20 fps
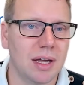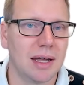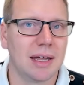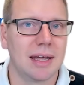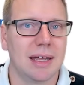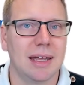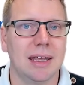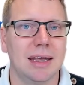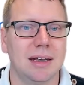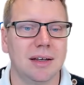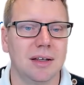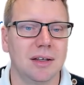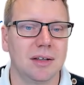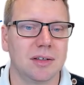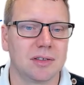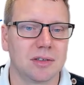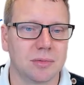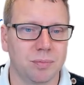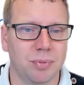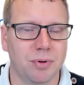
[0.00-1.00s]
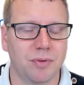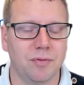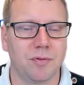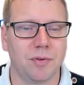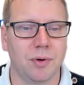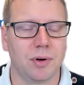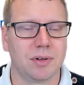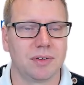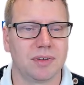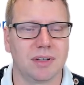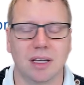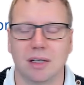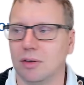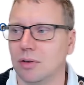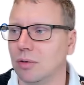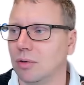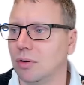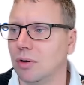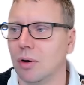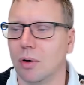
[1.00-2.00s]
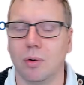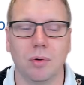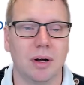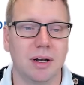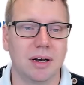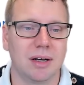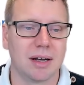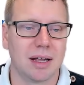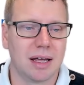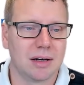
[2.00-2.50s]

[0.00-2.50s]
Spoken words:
it is preferred that you go in